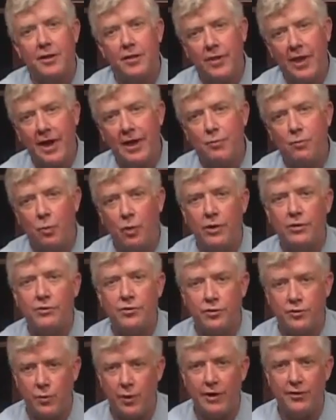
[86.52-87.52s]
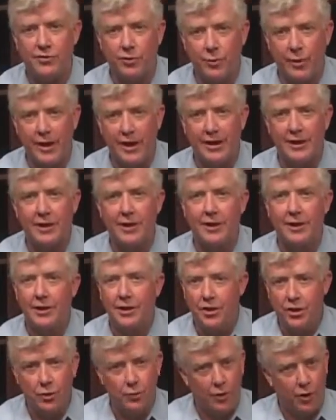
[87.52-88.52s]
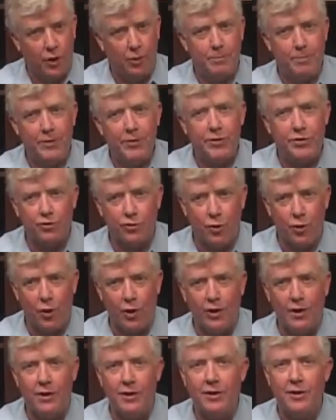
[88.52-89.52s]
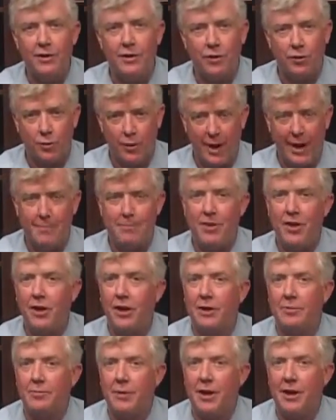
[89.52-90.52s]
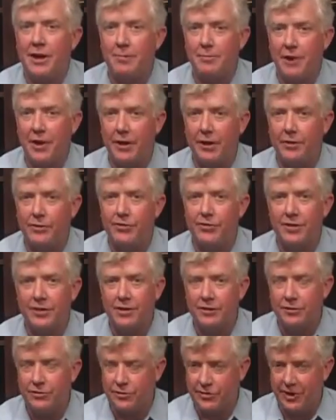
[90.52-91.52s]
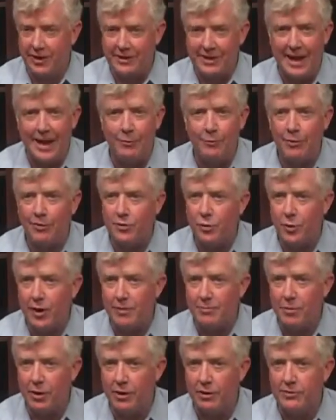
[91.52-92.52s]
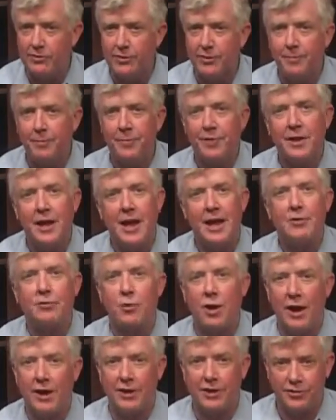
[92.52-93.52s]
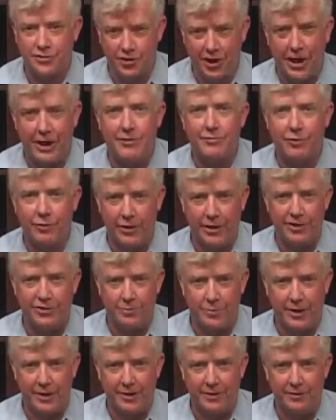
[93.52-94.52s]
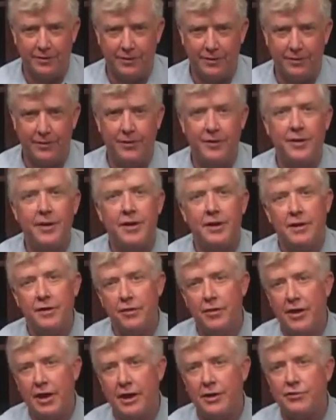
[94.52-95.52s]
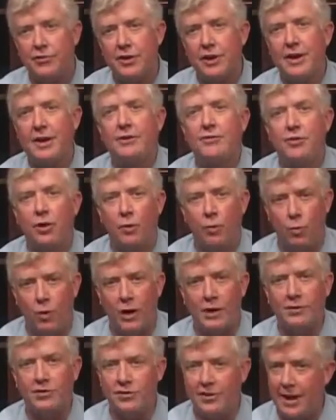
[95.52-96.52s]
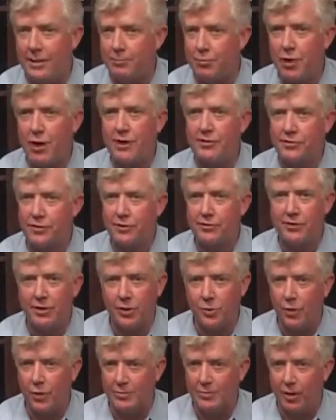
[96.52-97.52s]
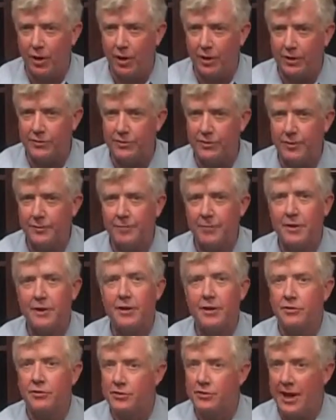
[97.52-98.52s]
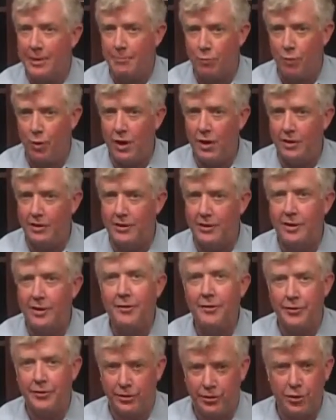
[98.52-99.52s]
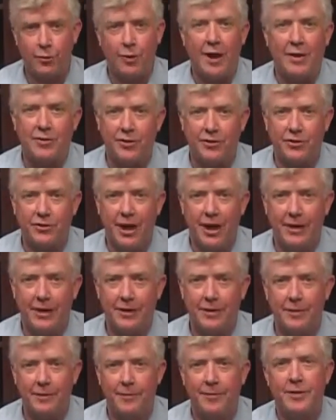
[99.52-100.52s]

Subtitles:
Then, once or twice a week, you open the drawer, grab the unpaid bills, sit down with QuickBooks, and write a check for each bill. This is a one-step process in QuickBooks. Step 1, you write the check.